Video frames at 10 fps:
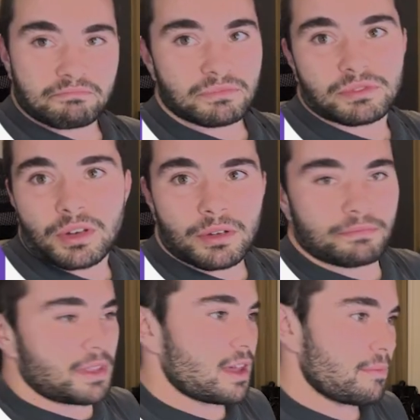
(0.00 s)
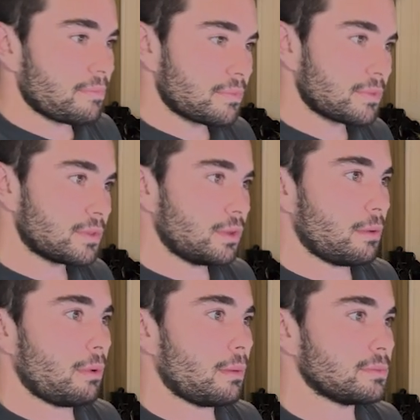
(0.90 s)
So yeah, no
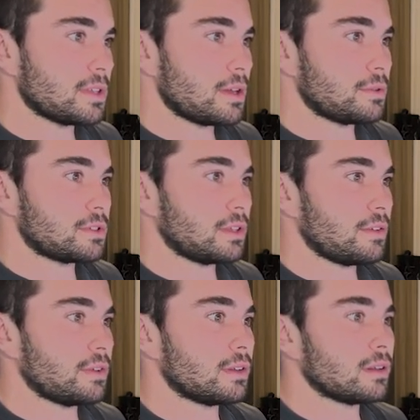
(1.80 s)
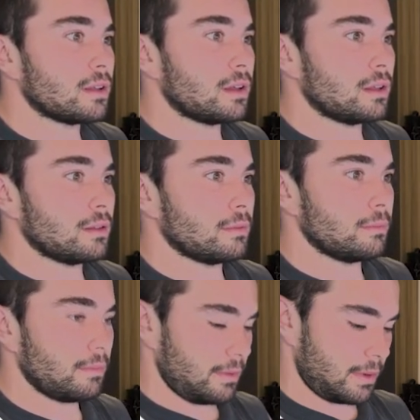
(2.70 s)
problems there. We'll just leave it.
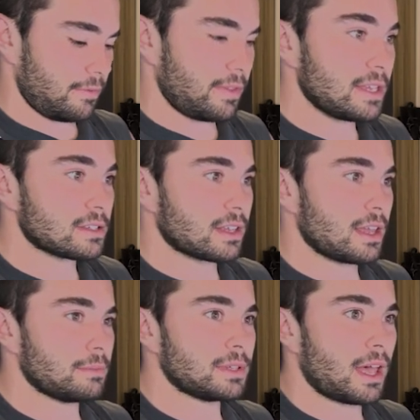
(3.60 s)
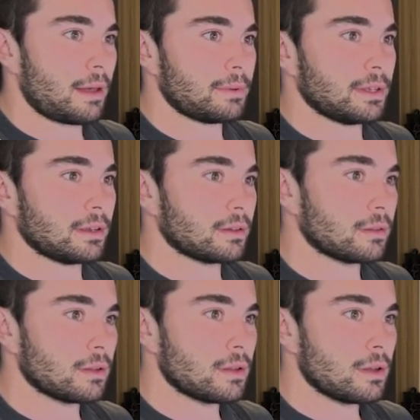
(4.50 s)
But if this keeps happening,
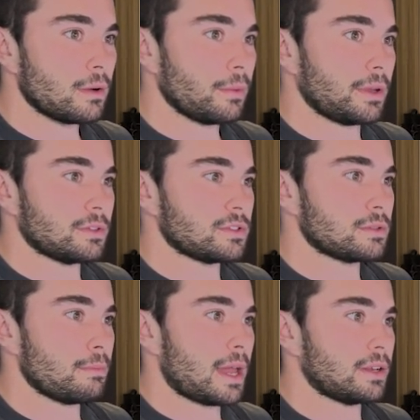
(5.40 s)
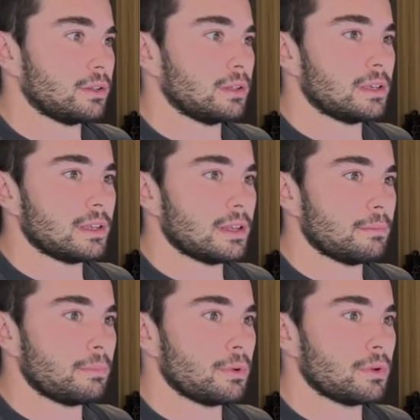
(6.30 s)
we can just manually
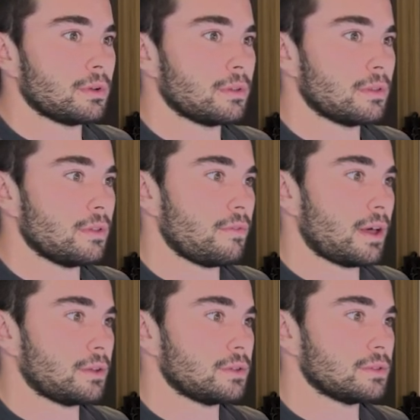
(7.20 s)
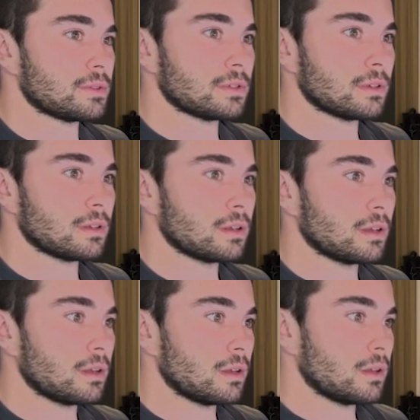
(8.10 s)
input the values,
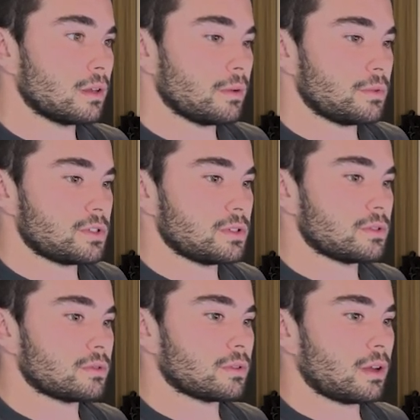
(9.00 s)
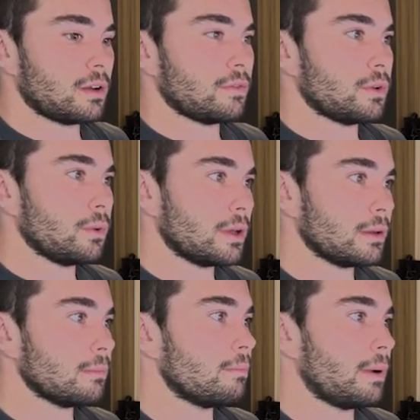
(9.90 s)
which is kind of
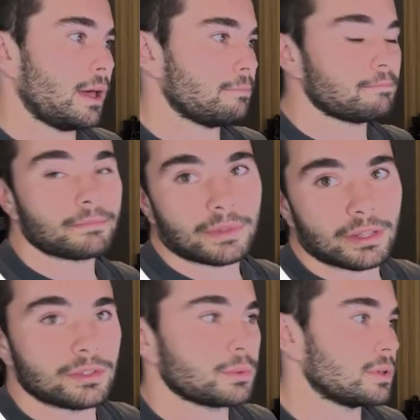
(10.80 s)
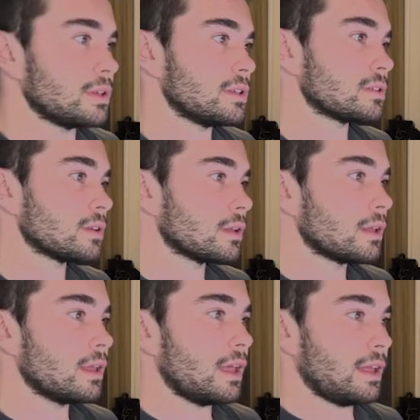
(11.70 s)
annoying, but it is what it is.
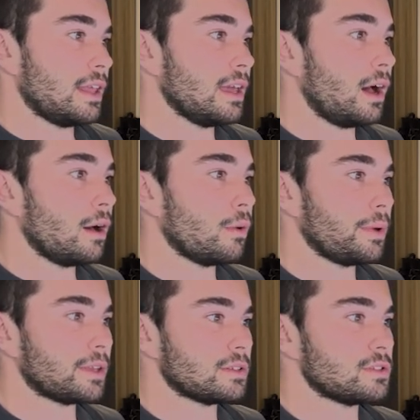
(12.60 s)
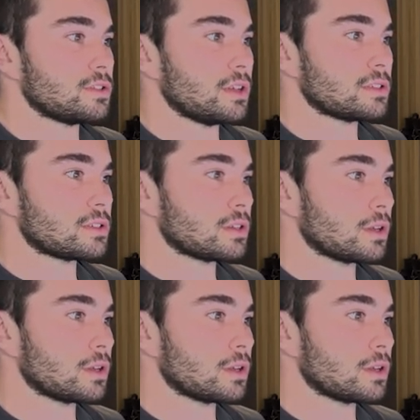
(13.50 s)
And here we can just